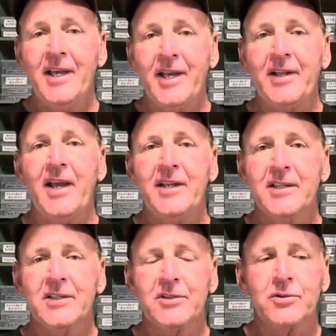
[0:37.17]
and that
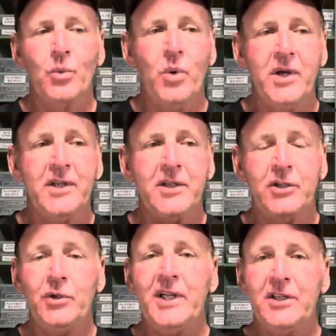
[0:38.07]
is
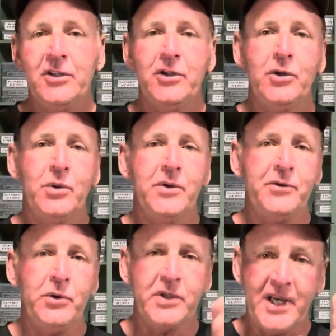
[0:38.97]
what you need to do
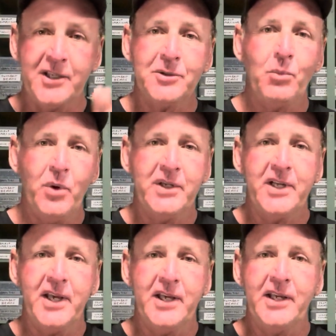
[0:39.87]
if you catch them one
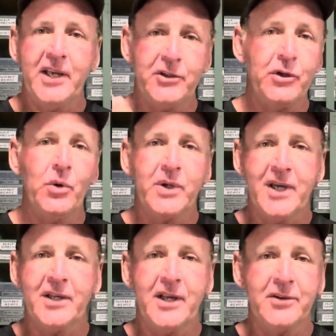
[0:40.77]
day and you don't
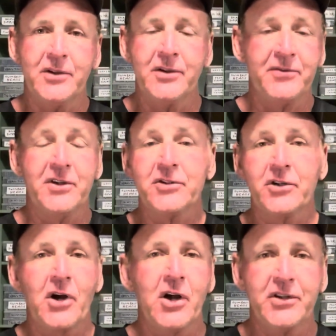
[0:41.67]
catch, and the fish
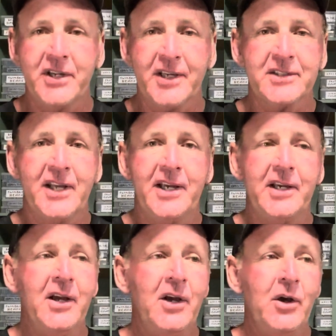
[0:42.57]
are gone the next
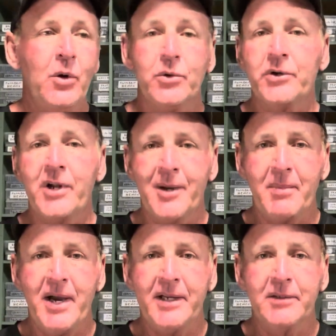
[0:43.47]
day or they're not
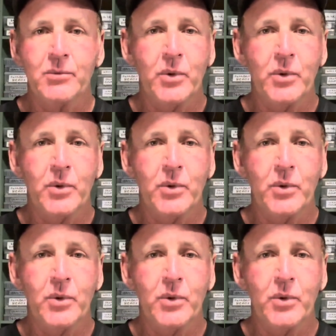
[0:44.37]
biting.